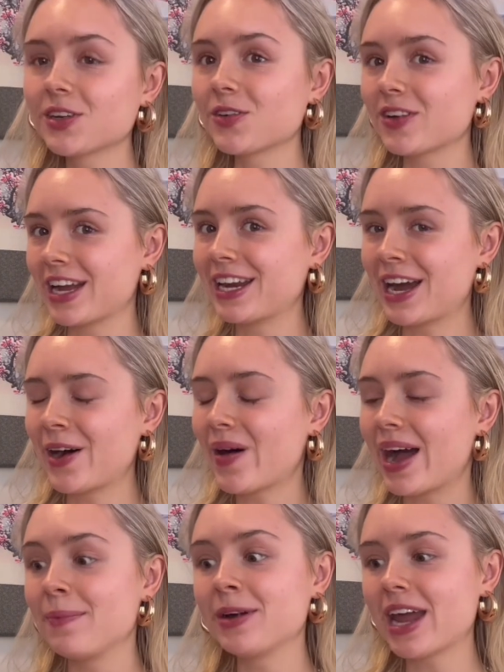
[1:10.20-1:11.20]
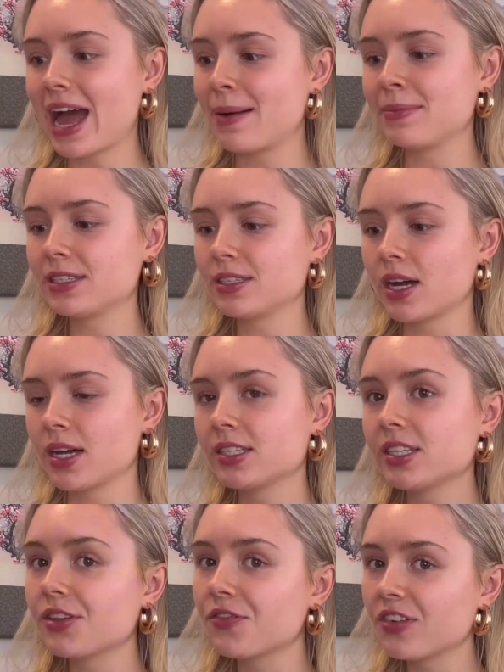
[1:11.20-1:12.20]
right now I'm on Amazon,
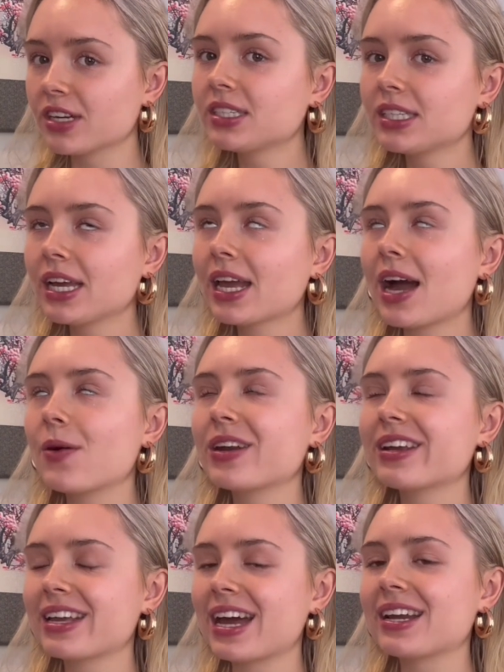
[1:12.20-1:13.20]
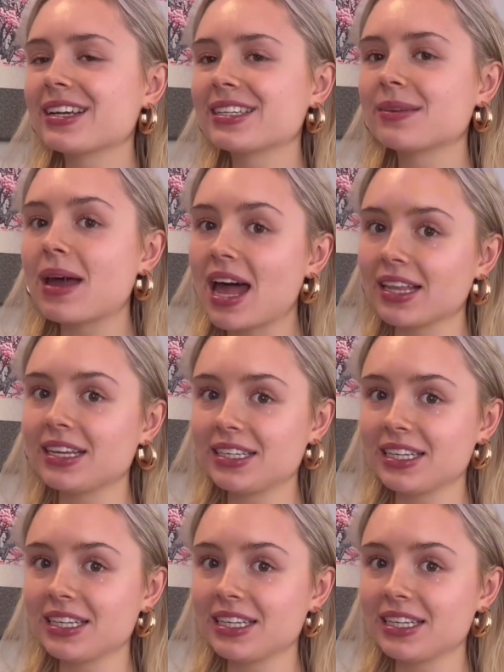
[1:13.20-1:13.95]
so the first thing I want to get is some LED